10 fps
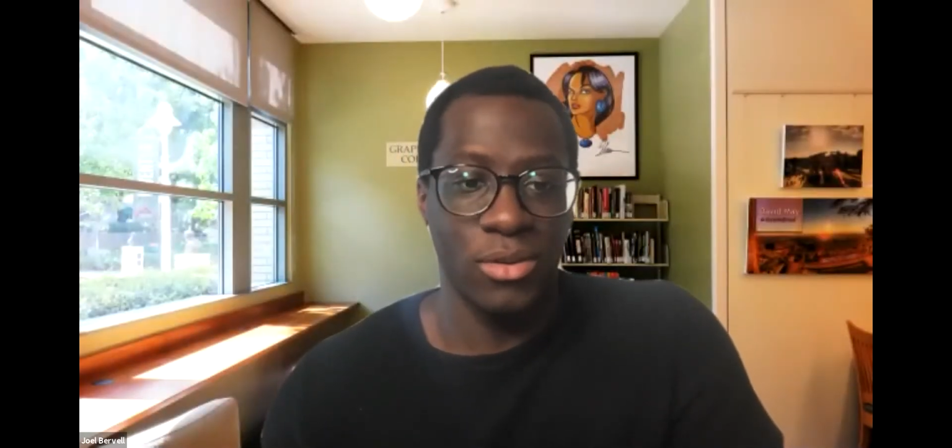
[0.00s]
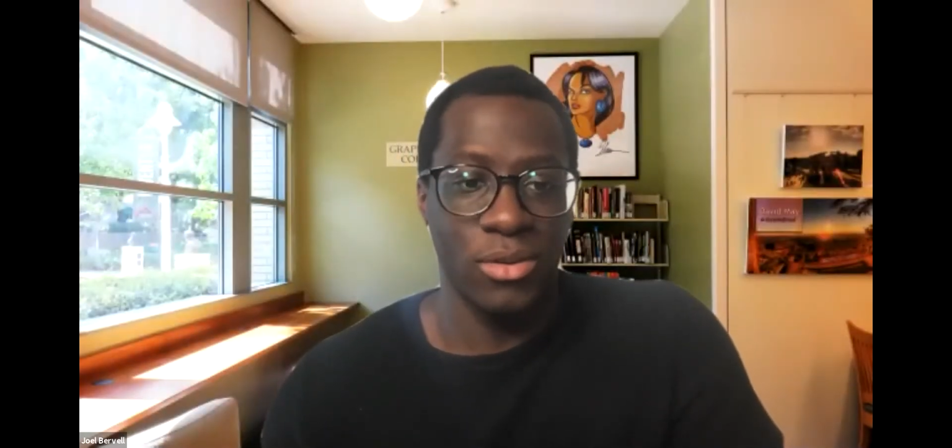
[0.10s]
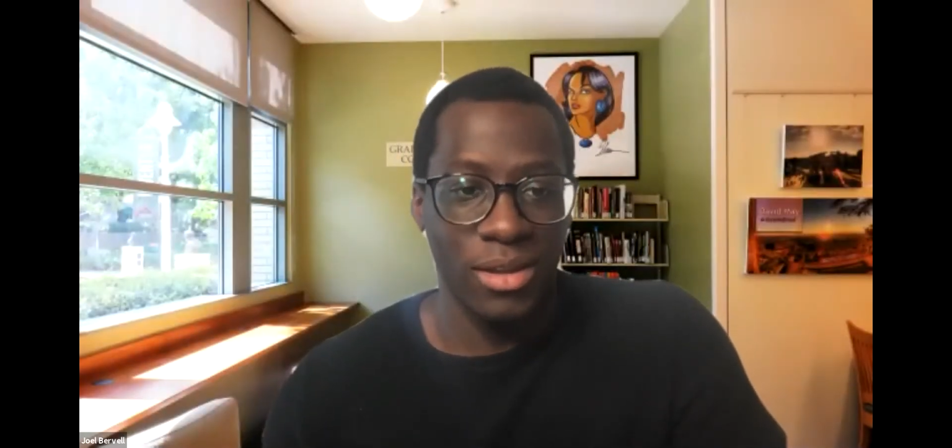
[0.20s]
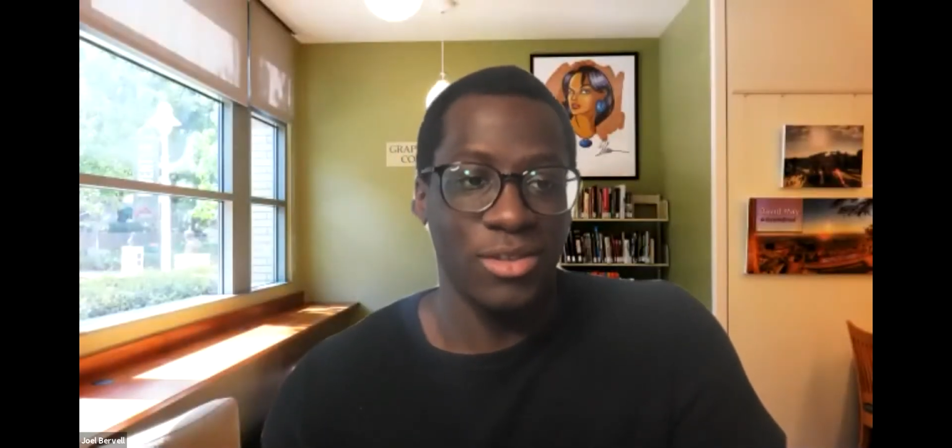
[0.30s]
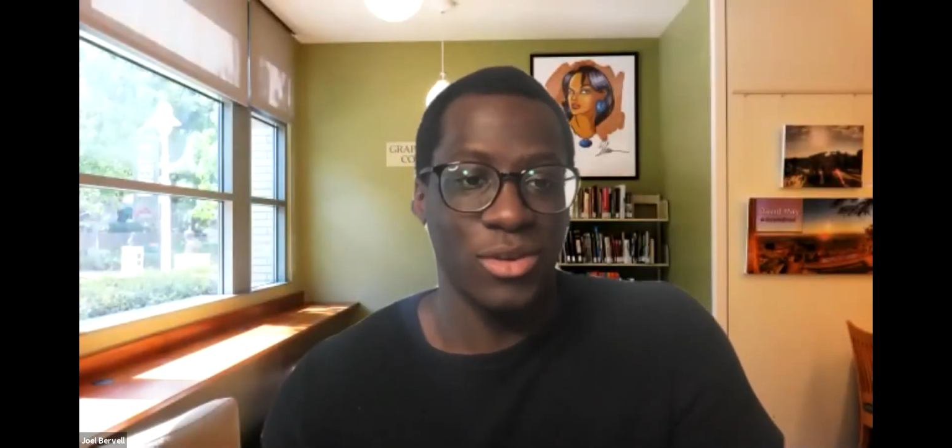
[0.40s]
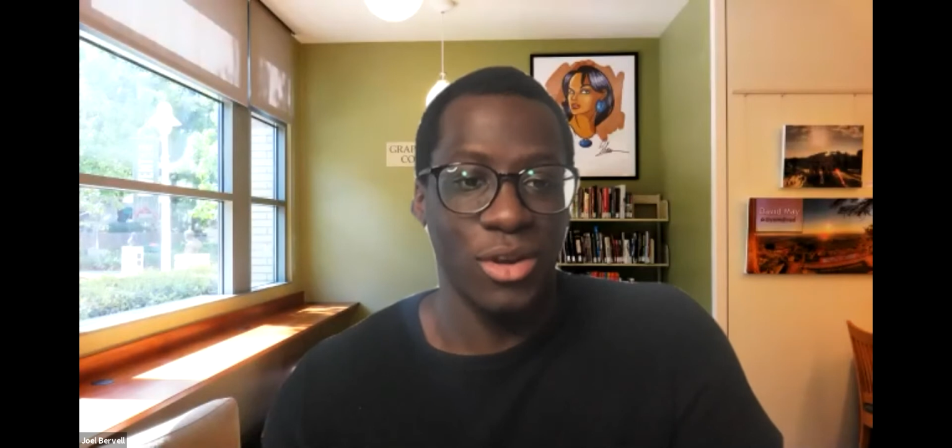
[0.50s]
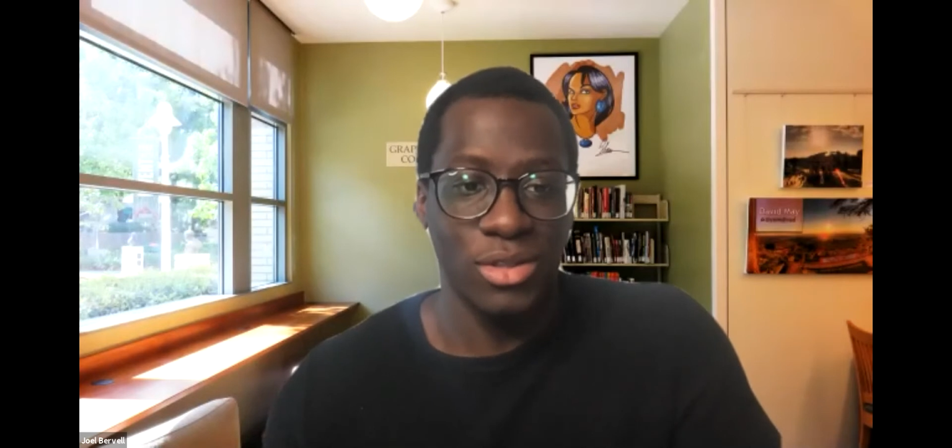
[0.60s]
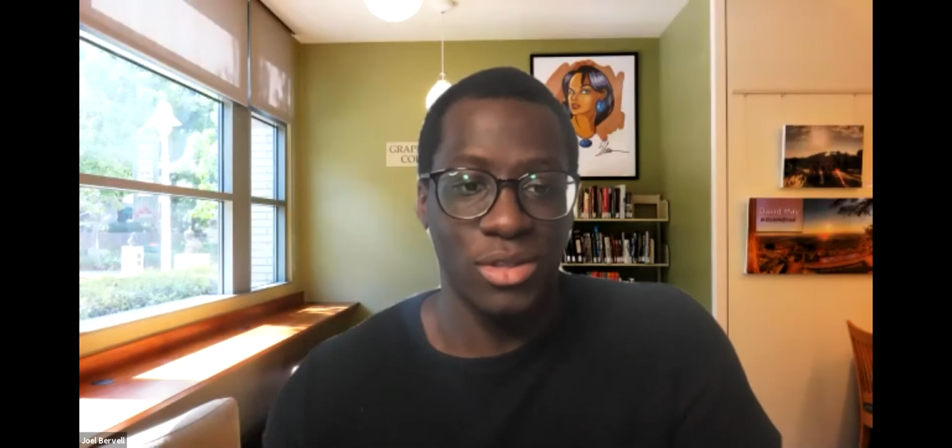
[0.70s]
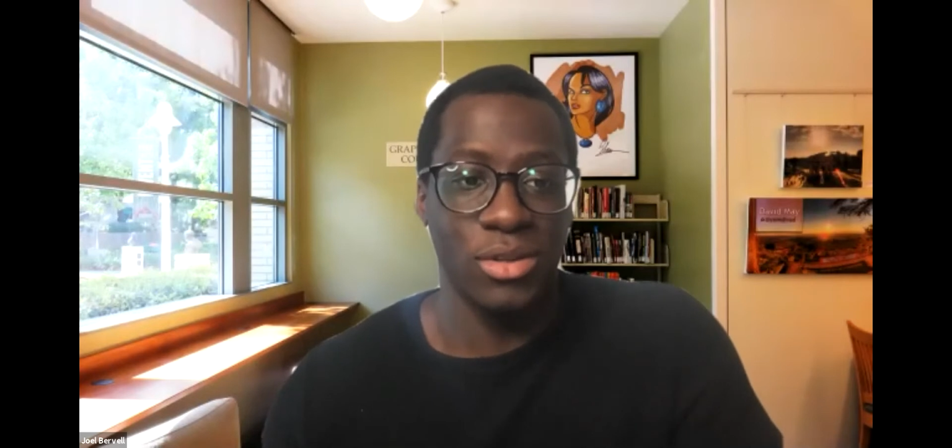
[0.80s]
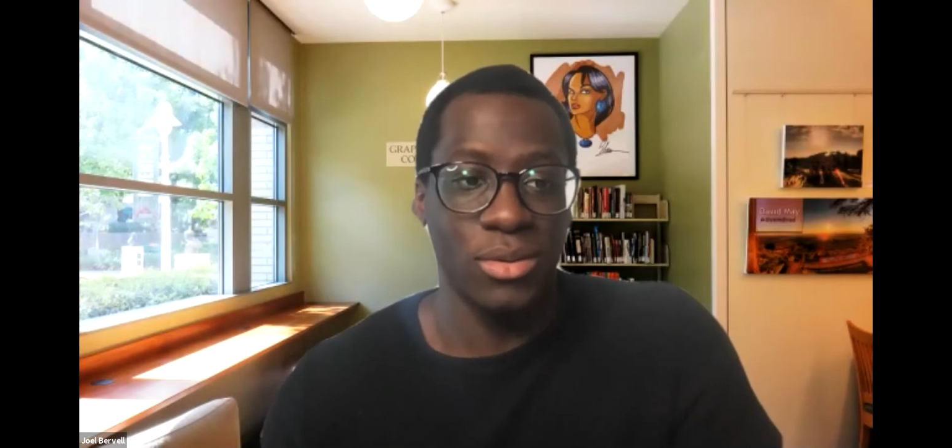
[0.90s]
great
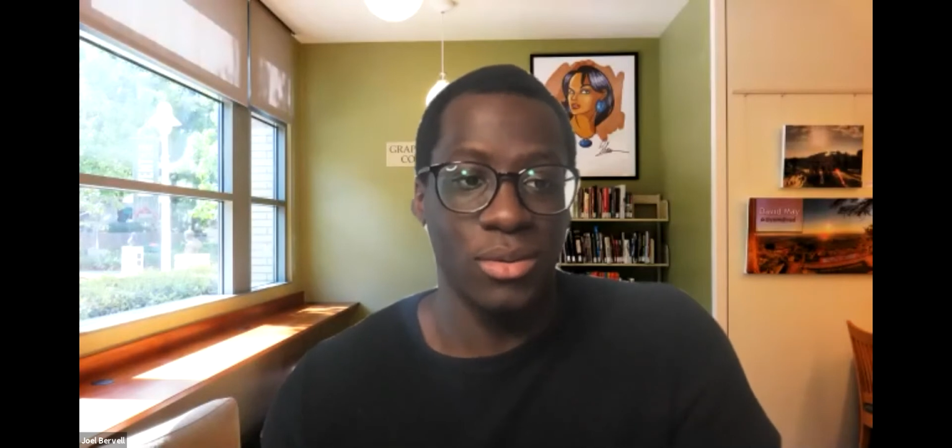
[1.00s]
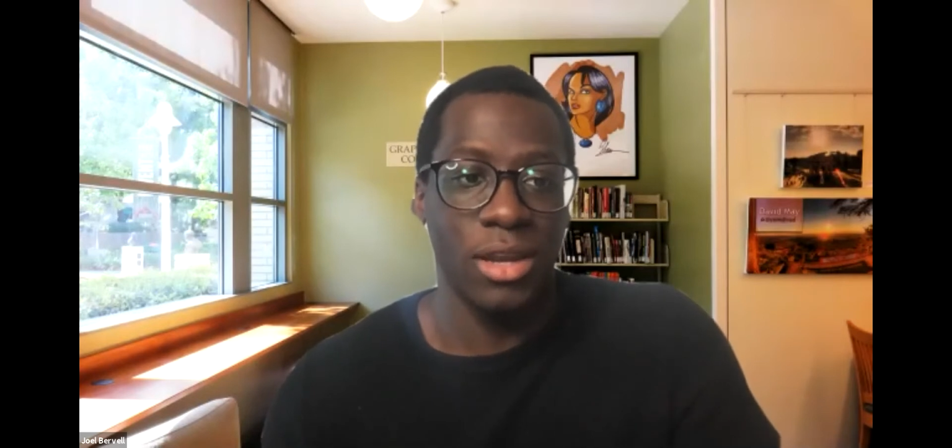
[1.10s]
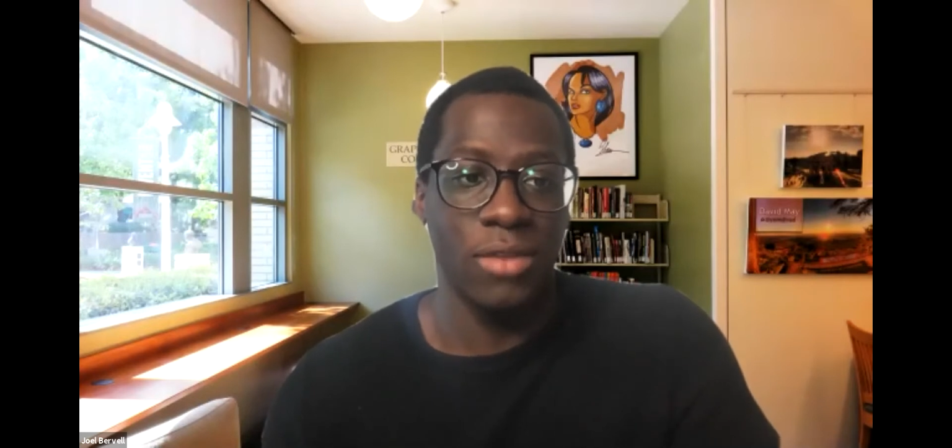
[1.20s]
intro to